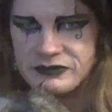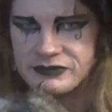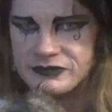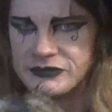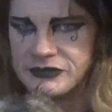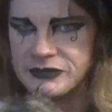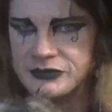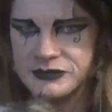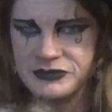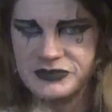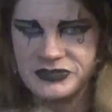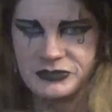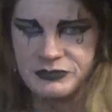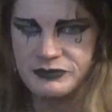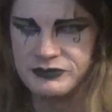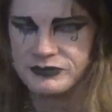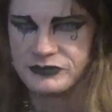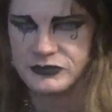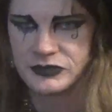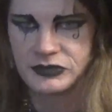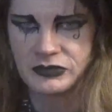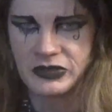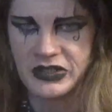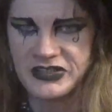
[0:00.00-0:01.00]
do some
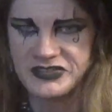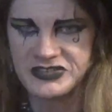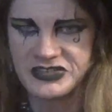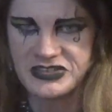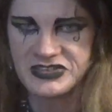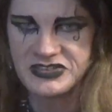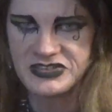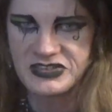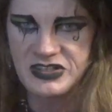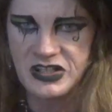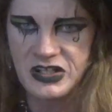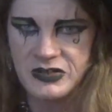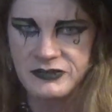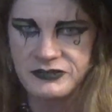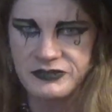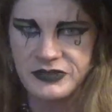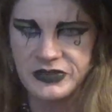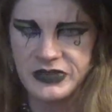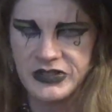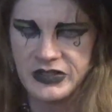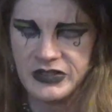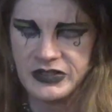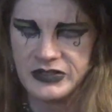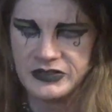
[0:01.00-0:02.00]
crazy stuff,
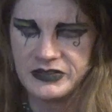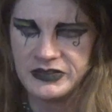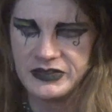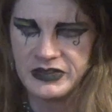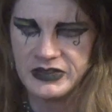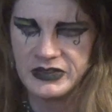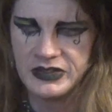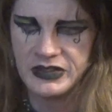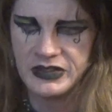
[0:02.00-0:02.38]
and